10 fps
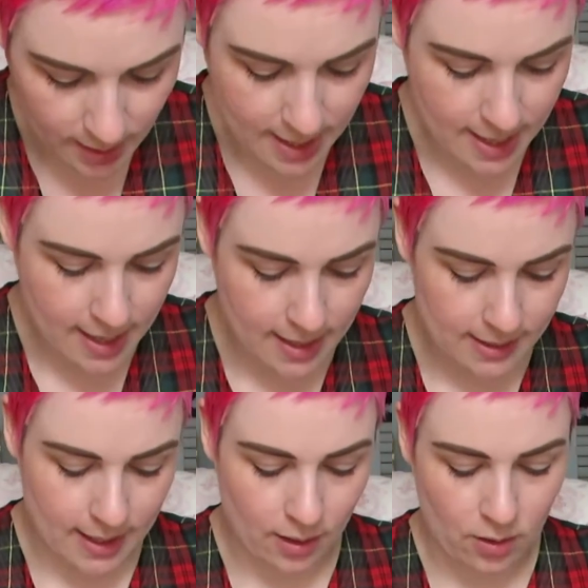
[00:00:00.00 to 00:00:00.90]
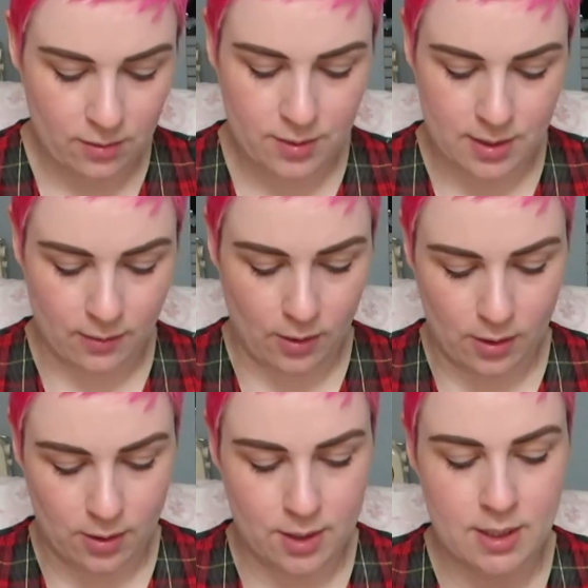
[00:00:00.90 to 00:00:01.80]
And I also
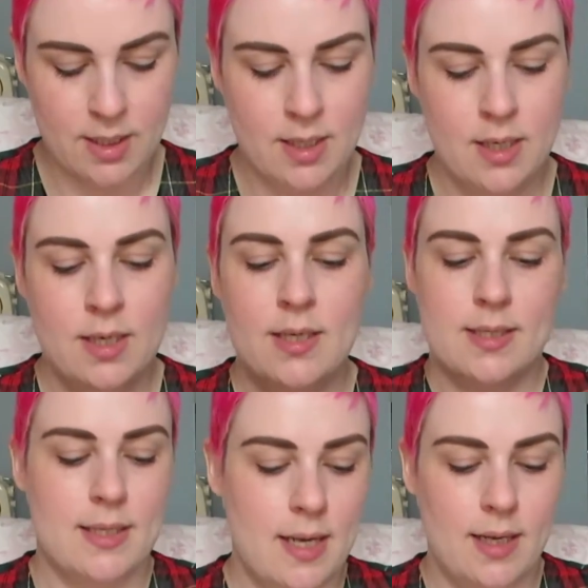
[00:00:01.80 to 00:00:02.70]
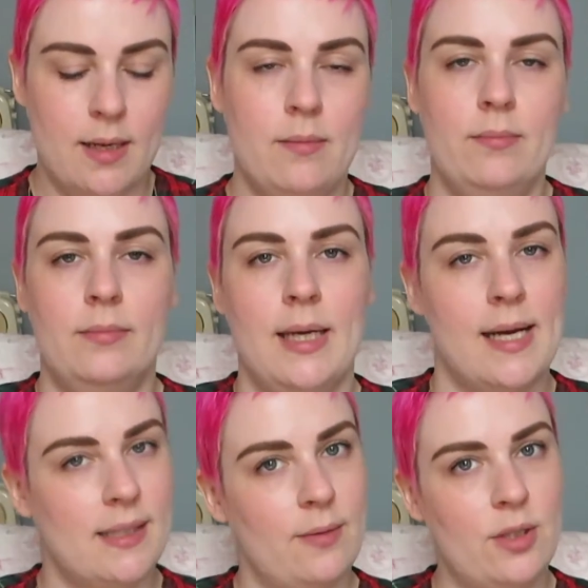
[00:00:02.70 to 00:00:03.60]
got some,
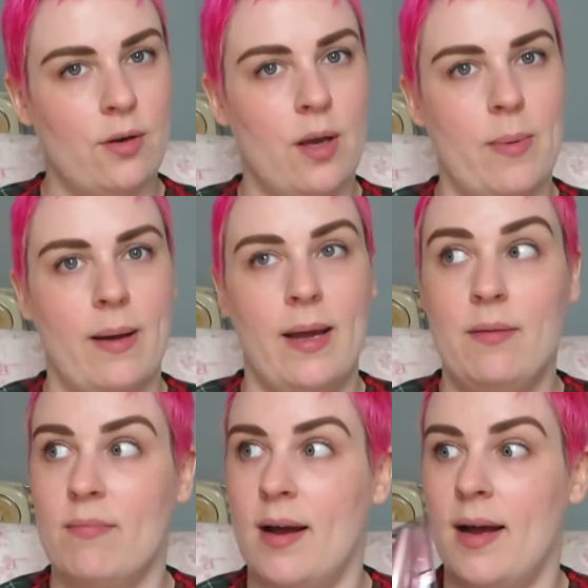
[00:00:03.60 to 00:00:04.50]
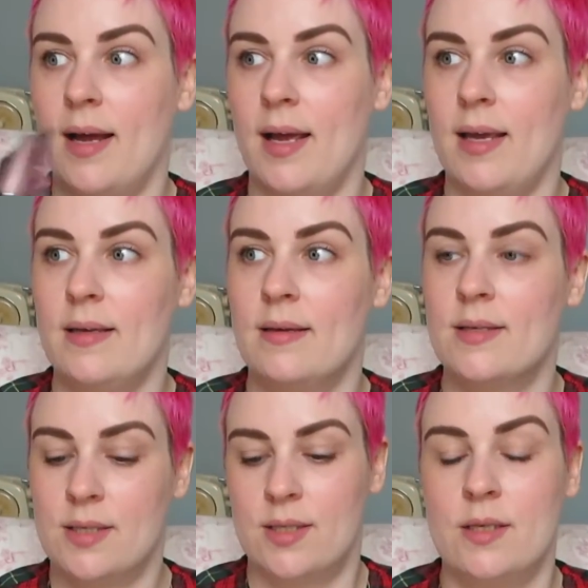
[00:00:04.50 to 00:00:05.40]
as I was talking about in my
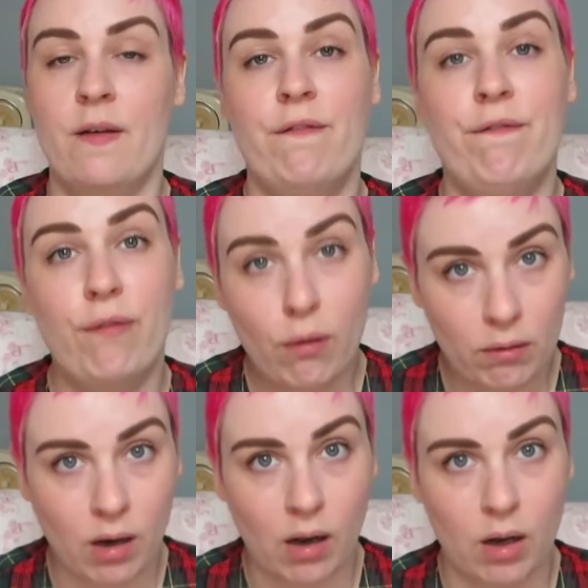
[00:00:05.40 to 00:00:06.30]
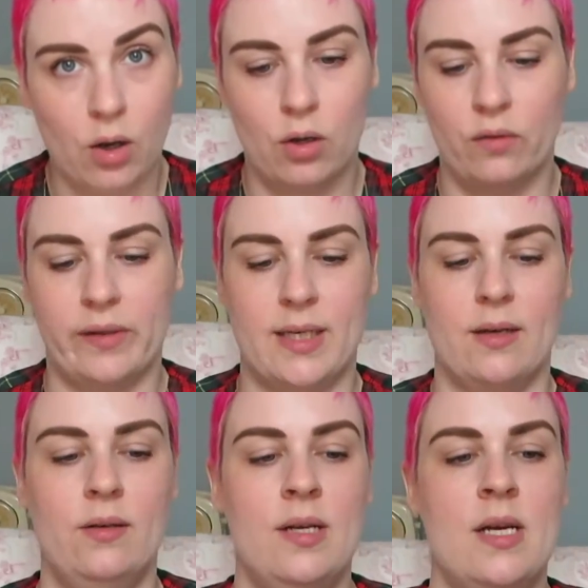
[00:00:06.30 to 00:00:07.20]
Sephora haul
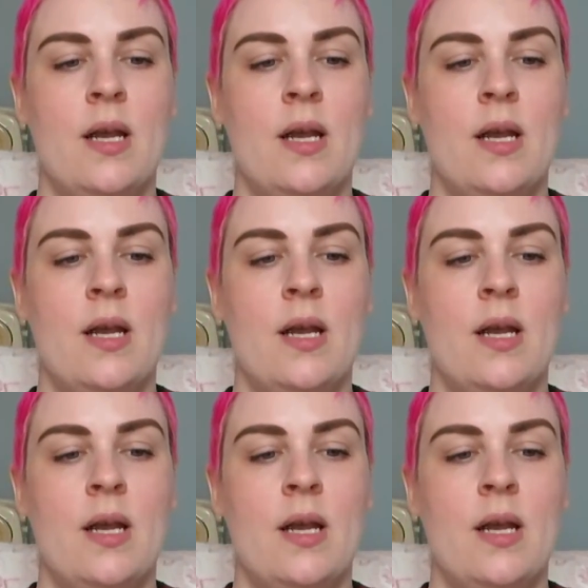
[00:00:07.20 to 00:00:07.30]
video,